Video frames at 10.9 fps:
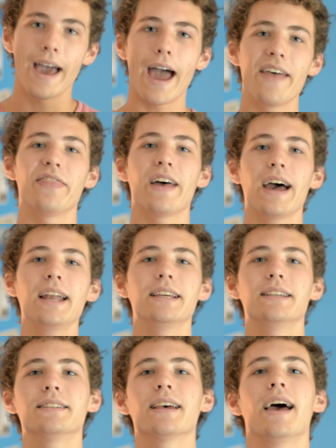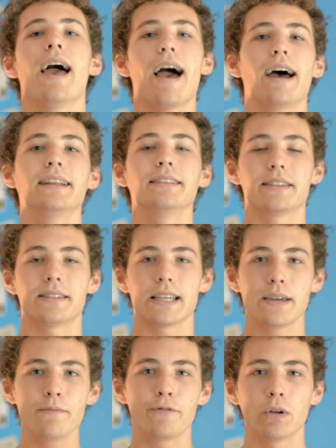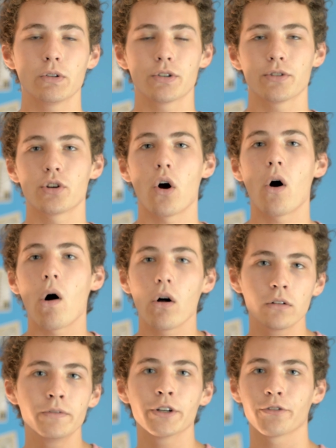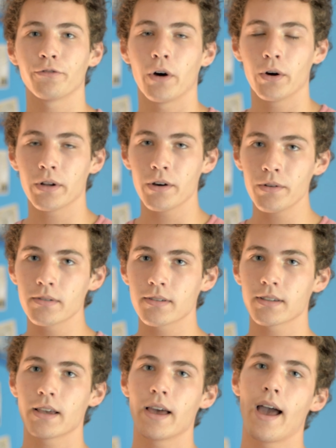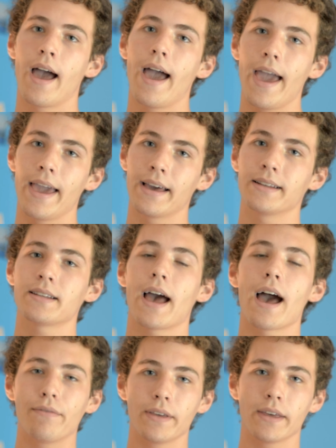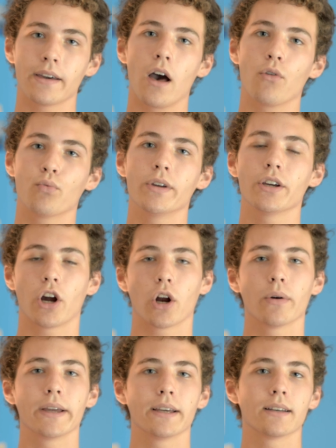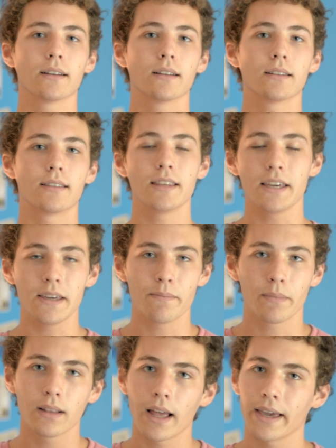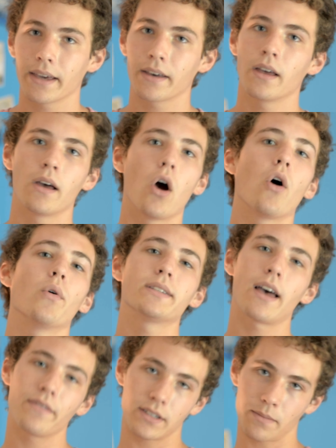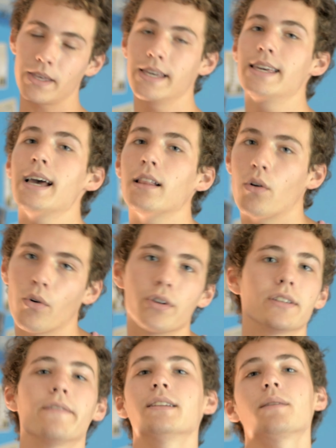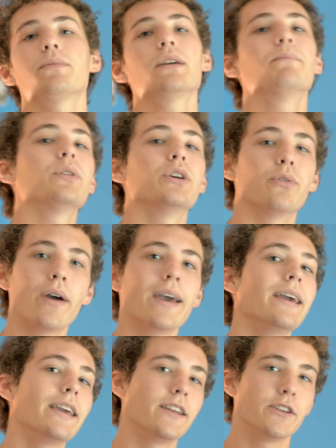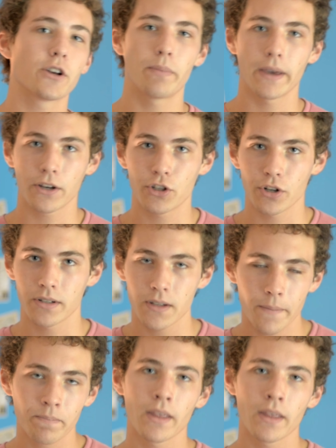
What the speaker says: And that is adding the same filter to all of your photos and having a reoccurring theme, like always having something yellow, always having something blue in your pictures.